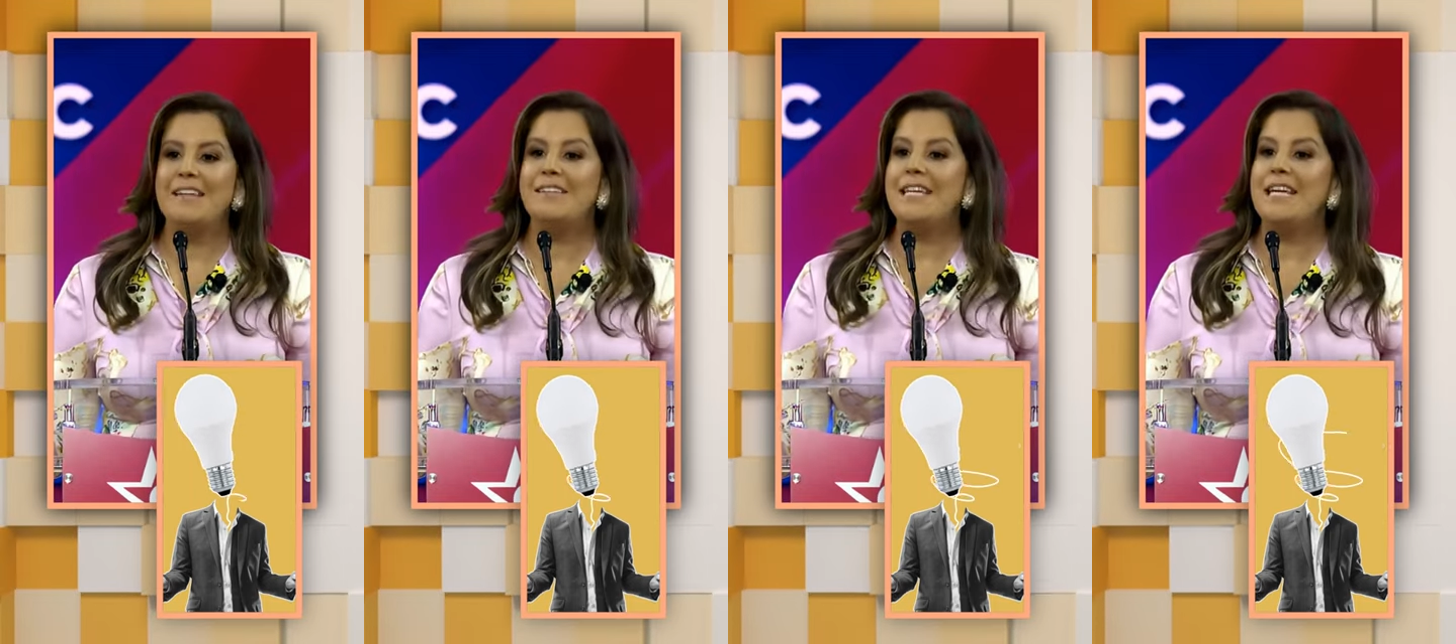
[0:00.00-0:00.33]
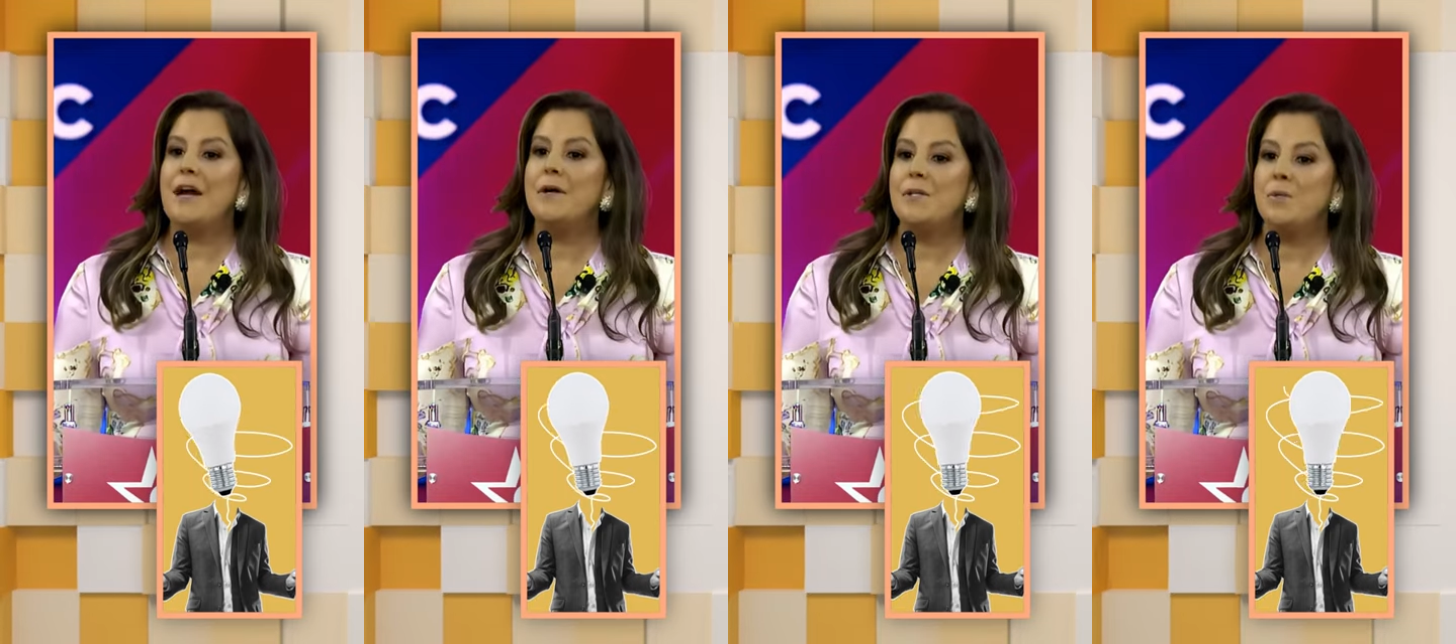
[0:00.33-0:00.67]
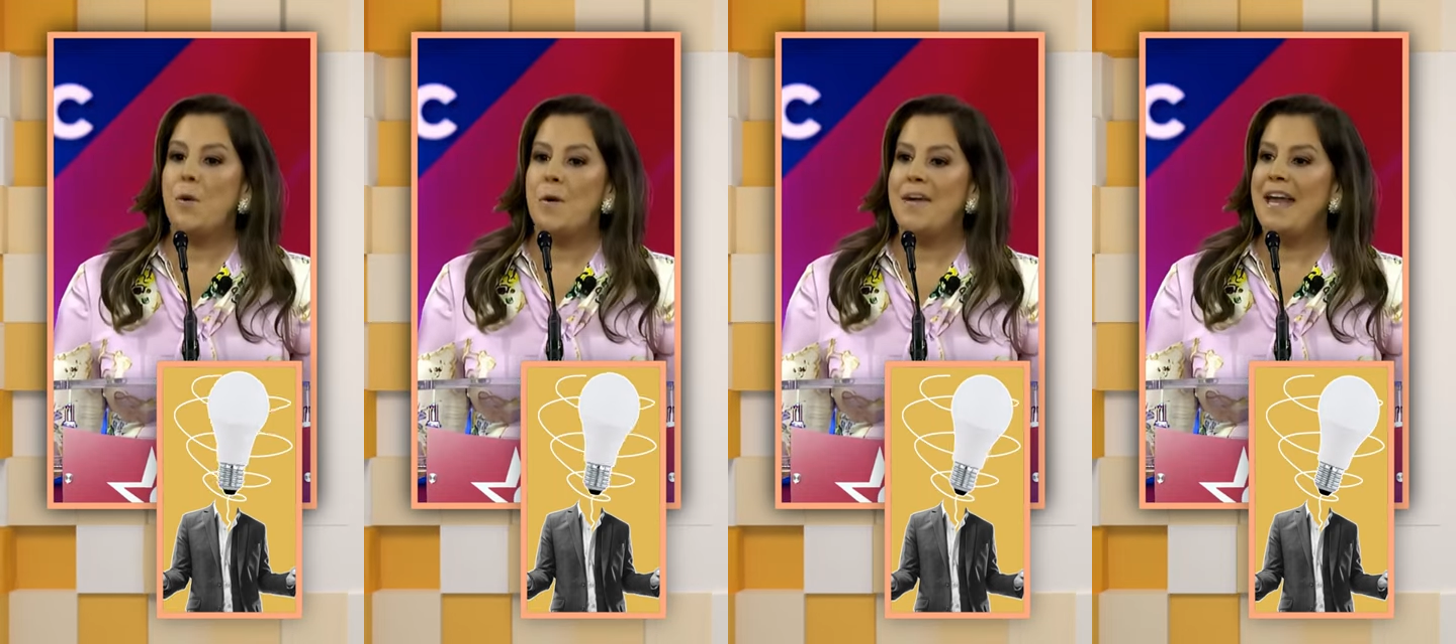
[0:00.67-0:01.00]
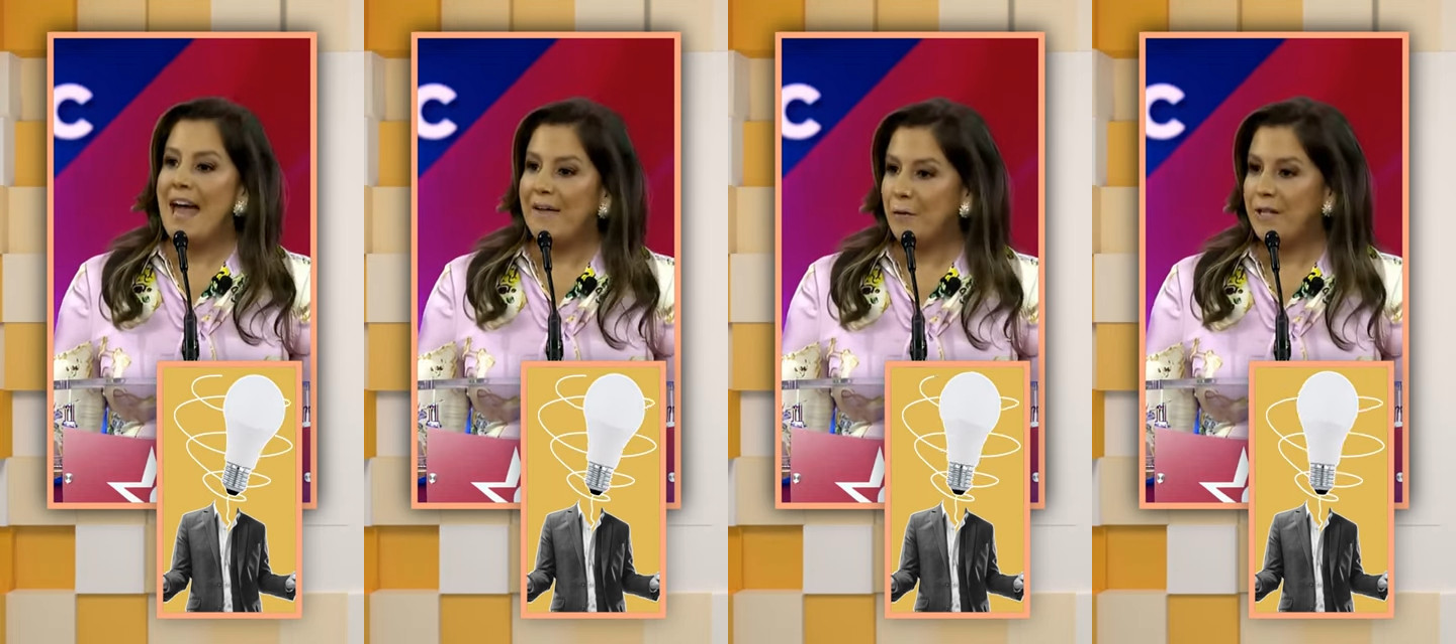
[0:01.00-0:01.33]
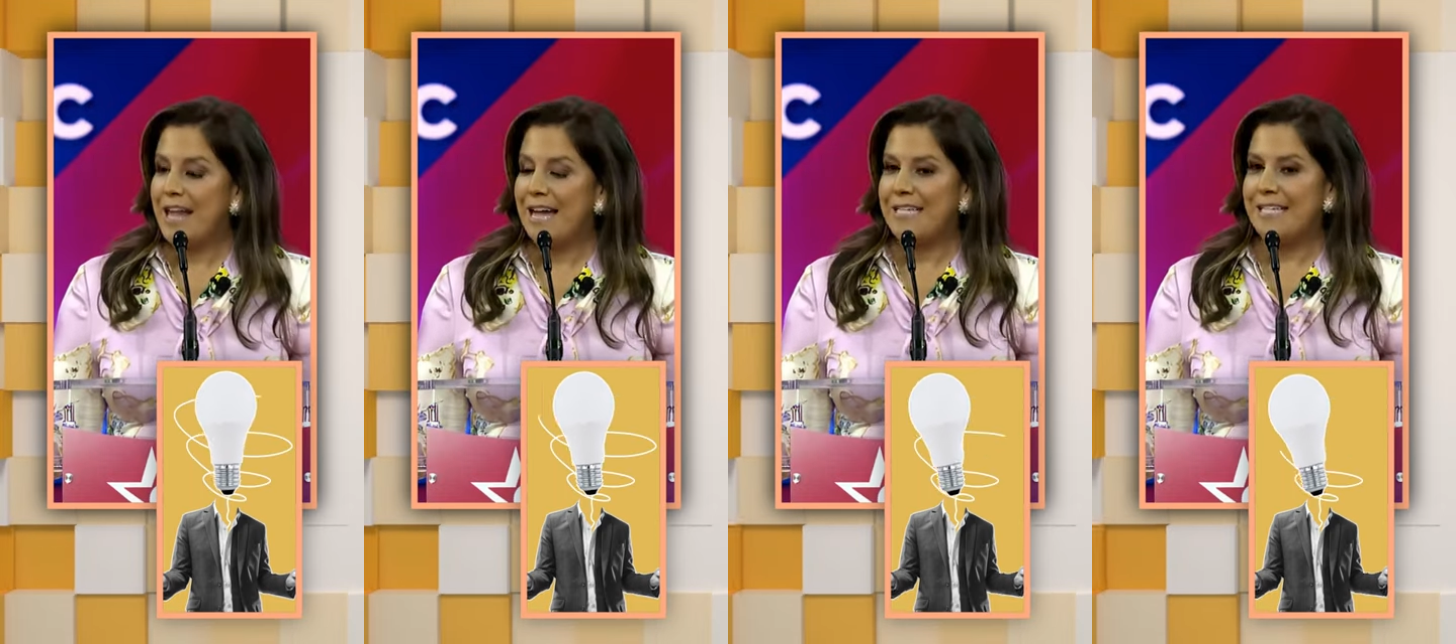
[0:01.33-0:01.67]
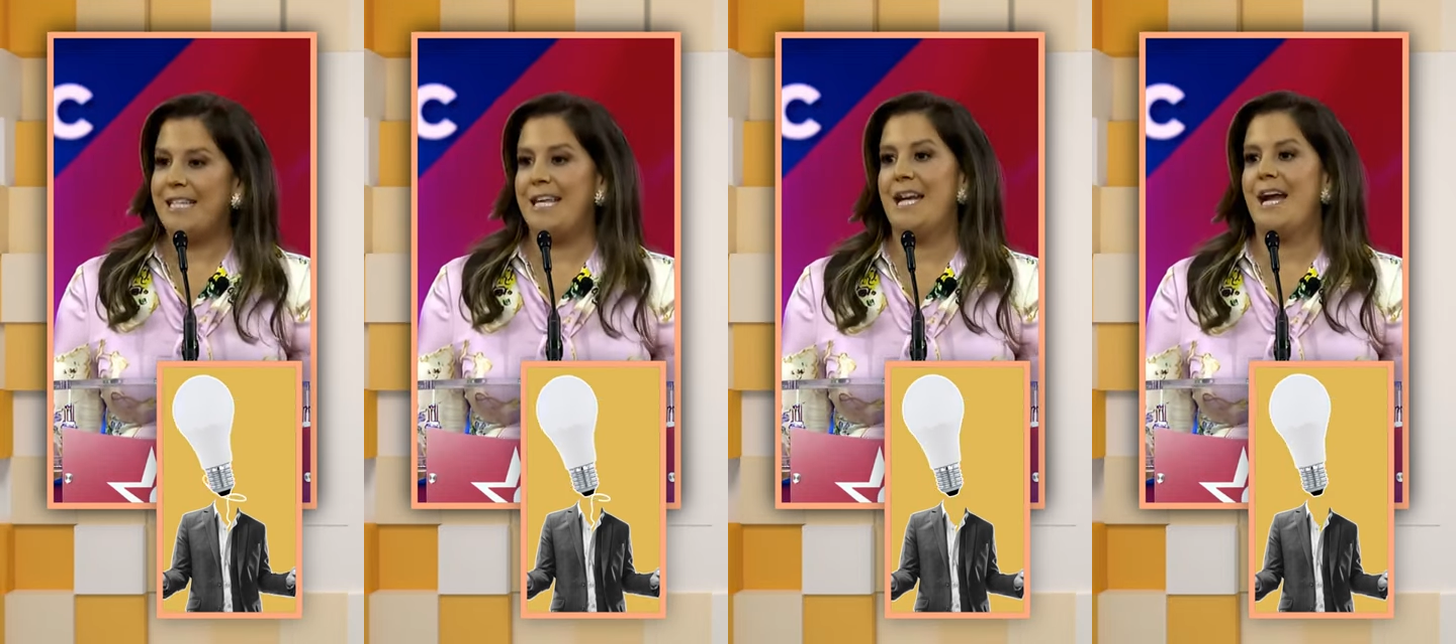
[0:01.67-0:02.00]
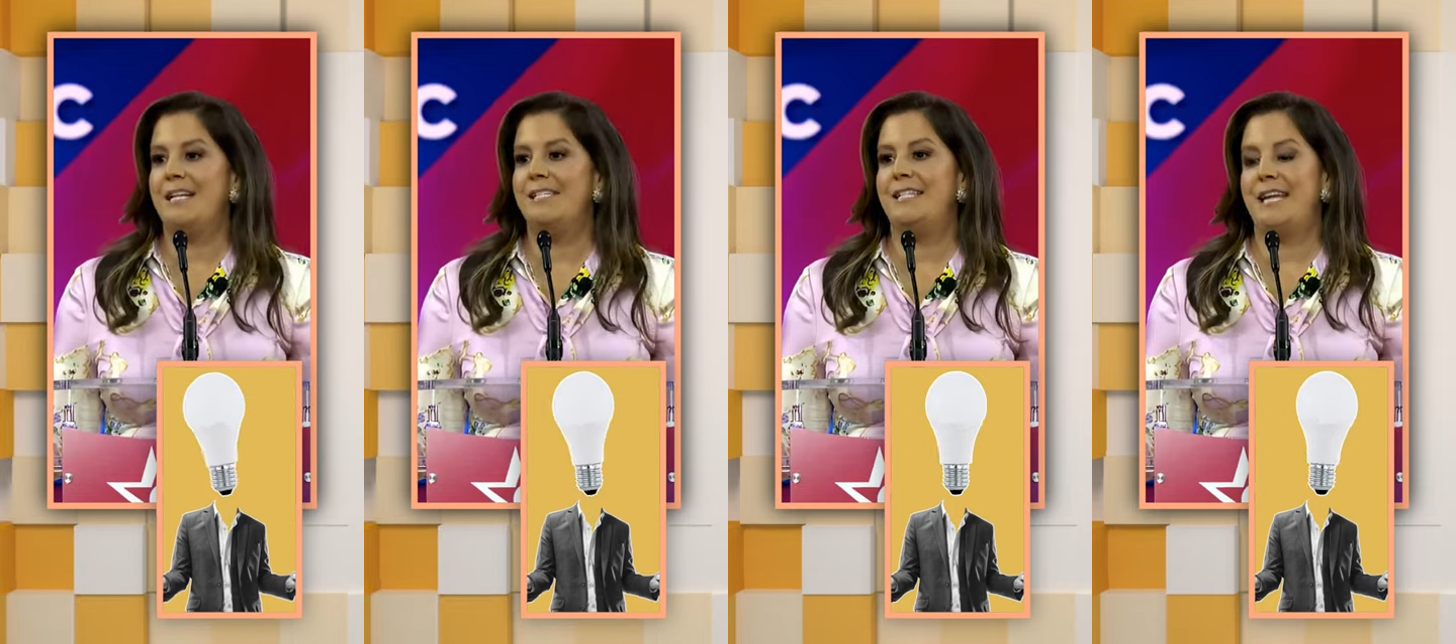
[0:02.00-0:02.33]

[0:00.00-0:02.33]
as the youngest woman ever elected to the United